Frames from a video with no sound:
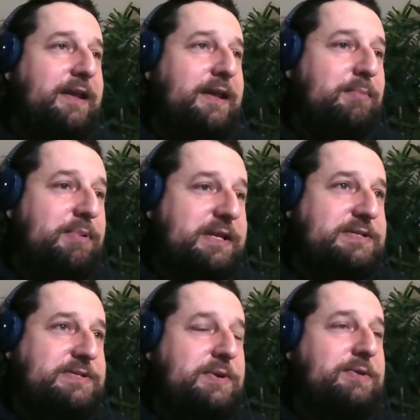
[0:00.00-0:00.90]
Please
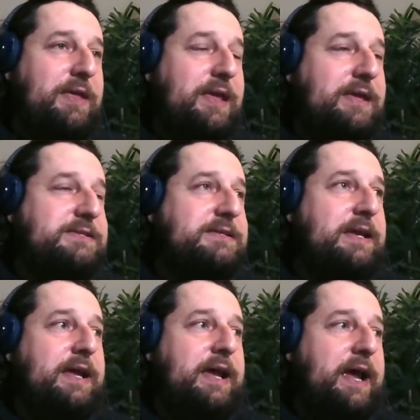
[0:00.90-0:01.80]
do that.
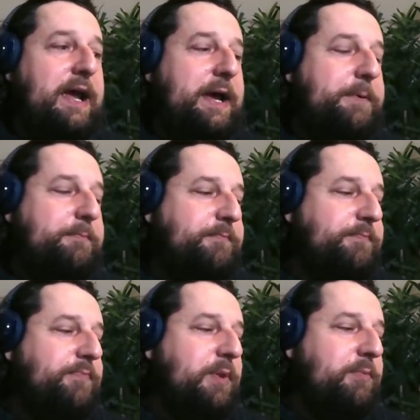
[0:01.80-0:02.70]

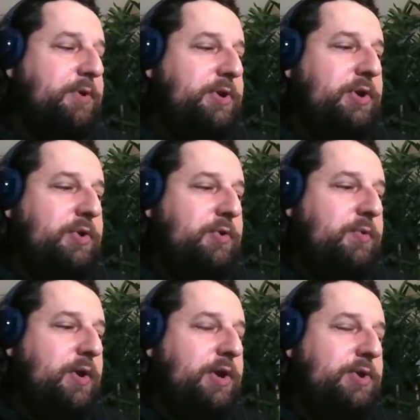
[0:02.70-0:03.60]
Um, but you
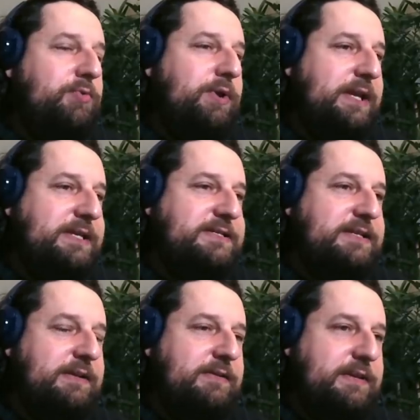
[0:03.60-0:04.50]
are you
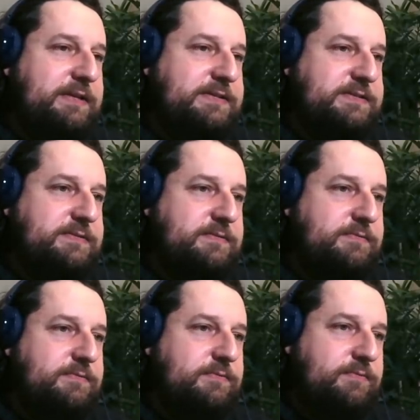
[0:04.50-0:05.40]
releasing this
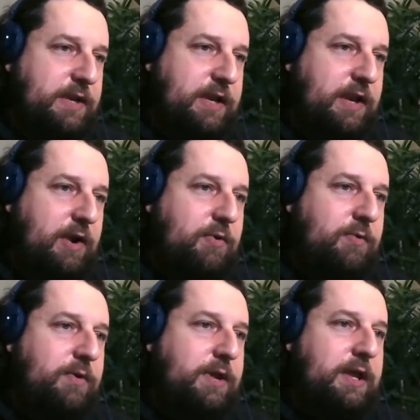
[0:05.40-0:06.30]

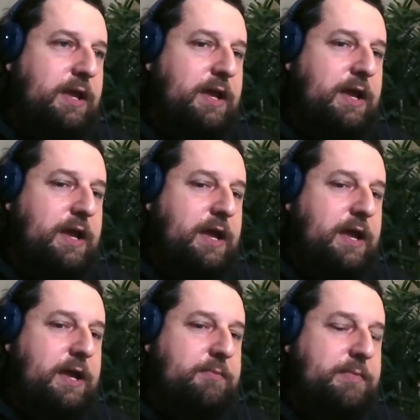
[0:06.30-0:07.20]
video
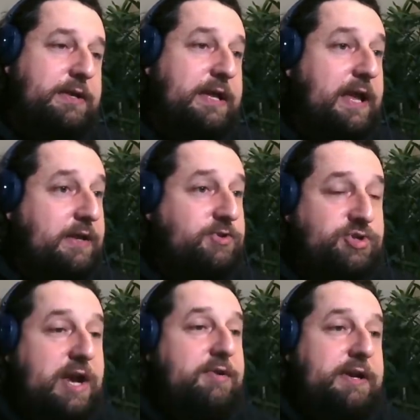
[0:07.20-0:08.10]
um, and and
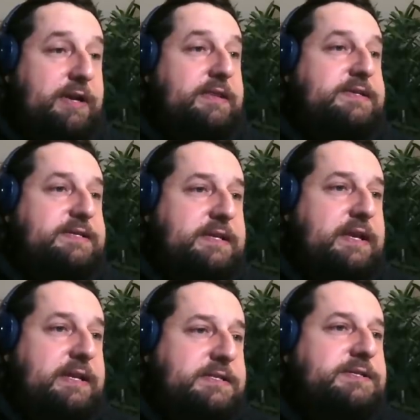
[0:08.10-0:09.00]
sharing in this in
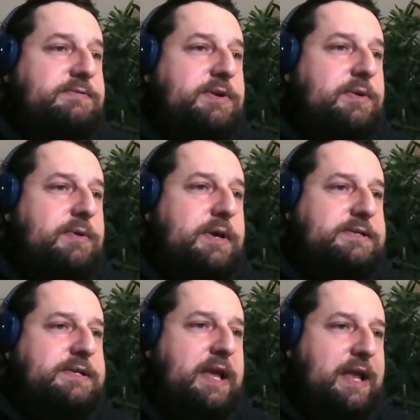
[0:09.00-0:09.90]
interview as
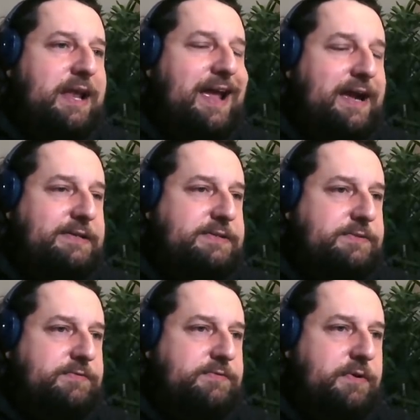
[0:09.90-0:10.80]
like an act
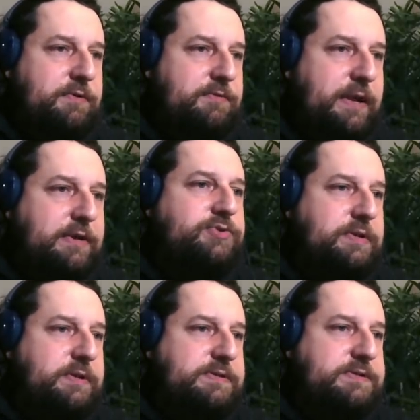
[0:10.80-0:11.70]
of
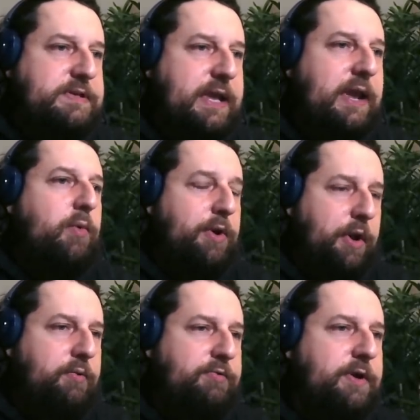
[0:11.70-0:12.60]
vengeance to get one
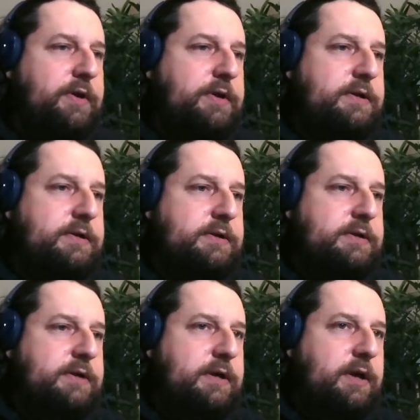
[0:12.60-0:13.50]
over
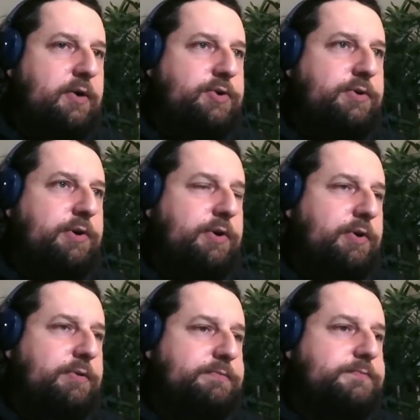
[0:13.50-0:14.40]
no. on your uncle?